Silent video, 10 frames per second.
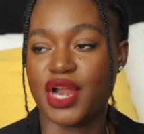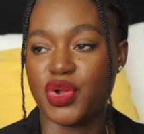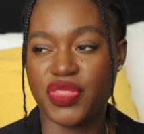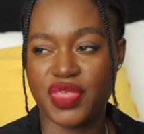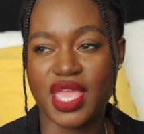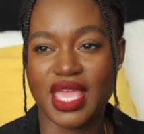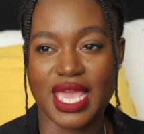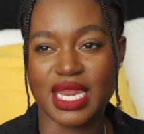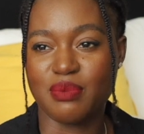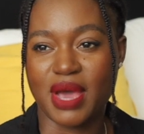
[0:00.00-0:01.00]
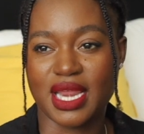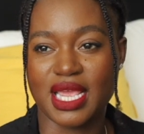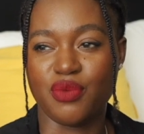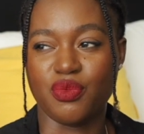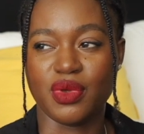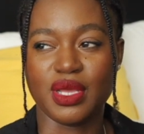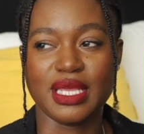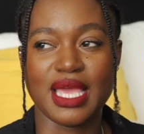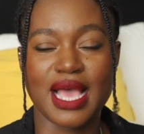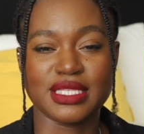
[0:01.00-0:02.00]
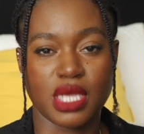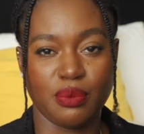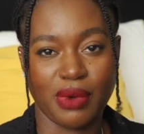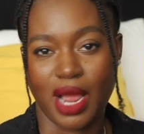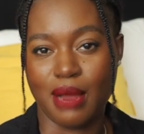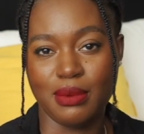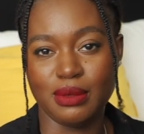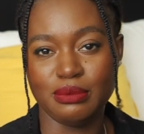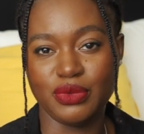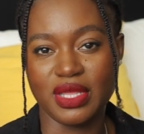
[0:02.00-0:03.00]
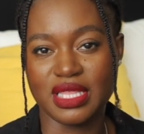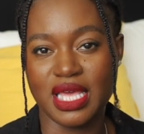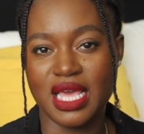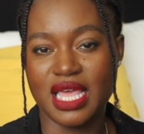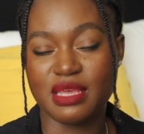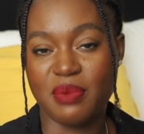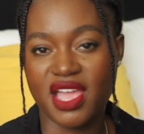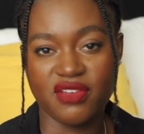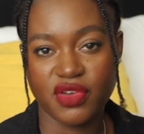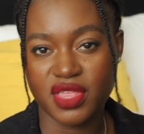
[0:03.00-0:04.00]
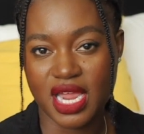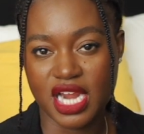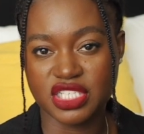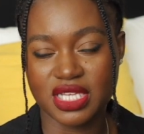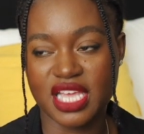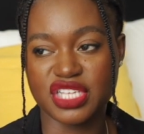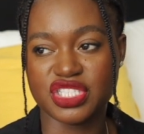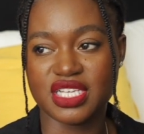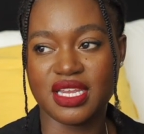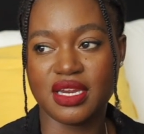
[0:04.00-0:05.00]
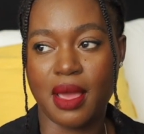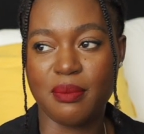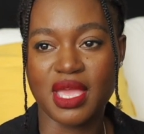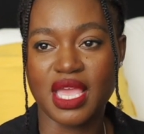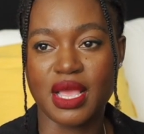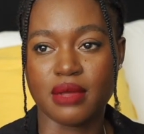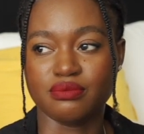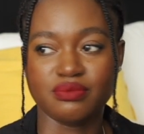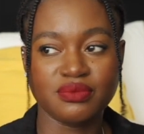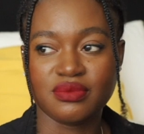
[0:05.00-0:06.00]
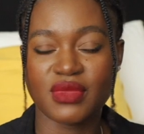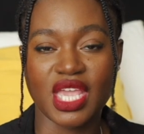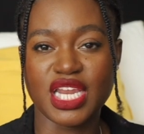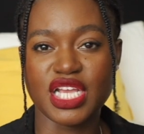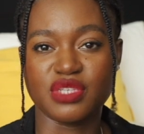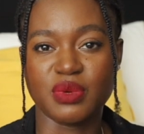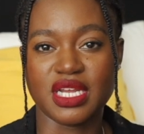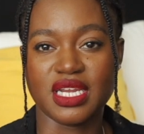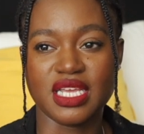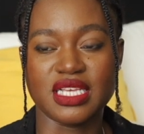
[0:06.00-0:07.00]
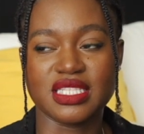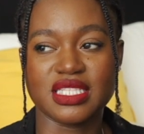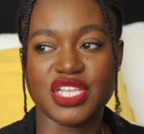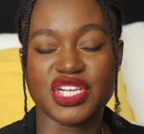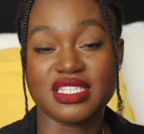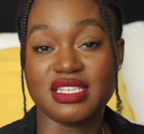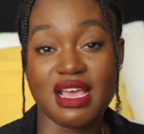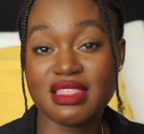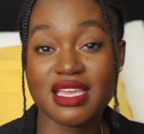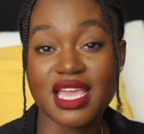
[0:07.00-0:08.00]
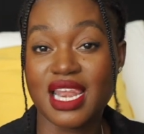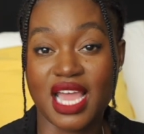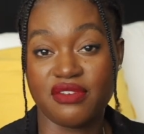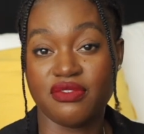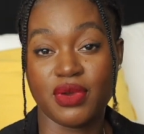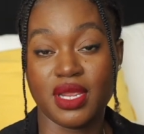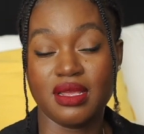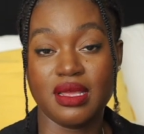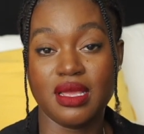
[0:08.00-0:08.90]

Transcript: I don't think anybody really has a problem with the paying for their education. I mean, it is what it is. There's nothing in life free.